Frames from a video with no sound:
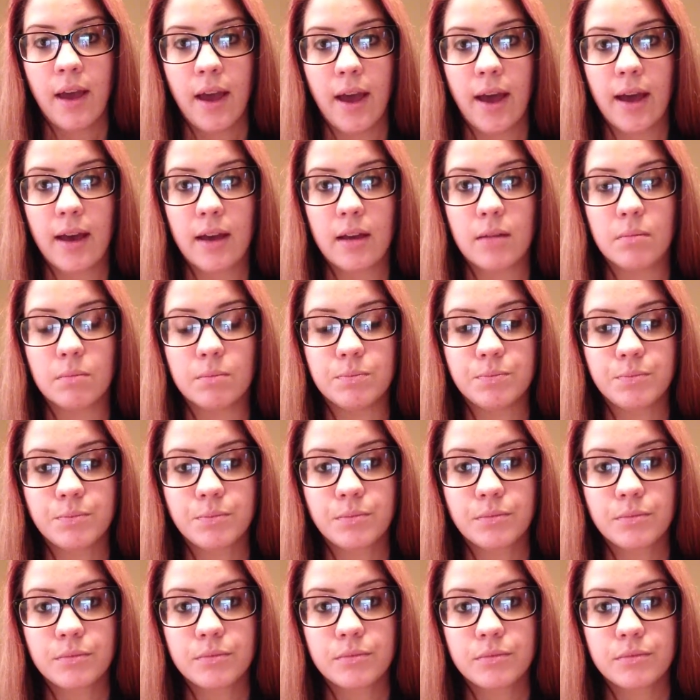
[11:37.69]

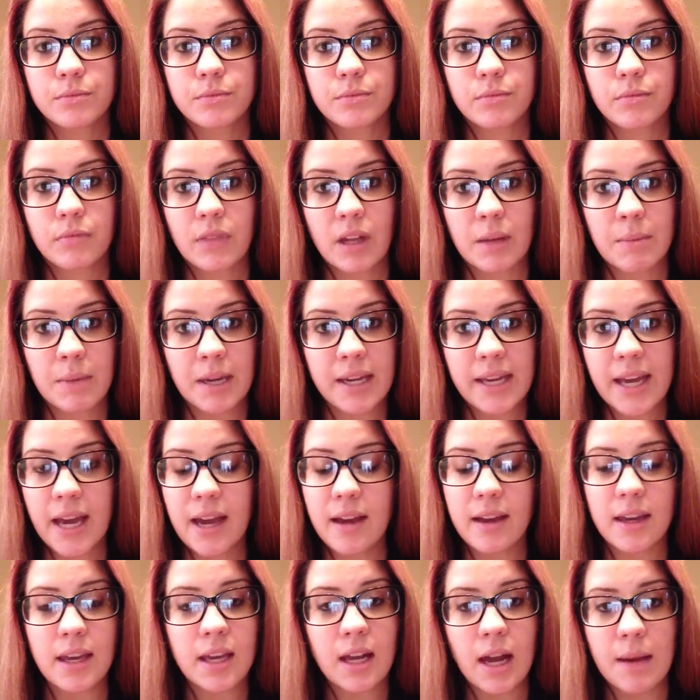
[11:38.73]
But
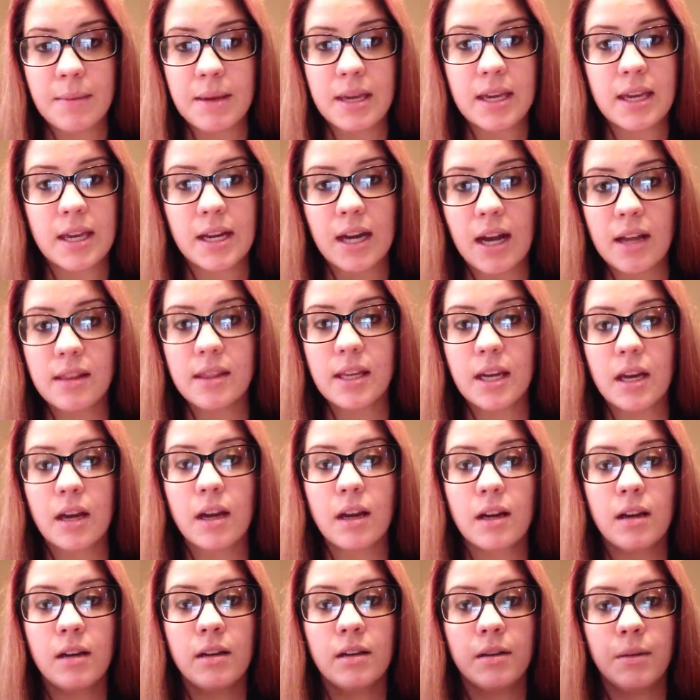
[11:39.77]
yeah, get out
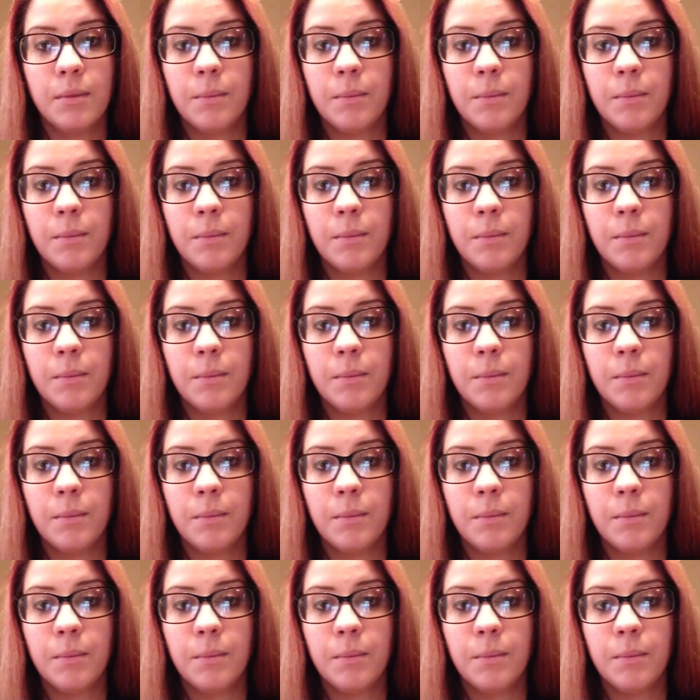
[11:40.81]
there,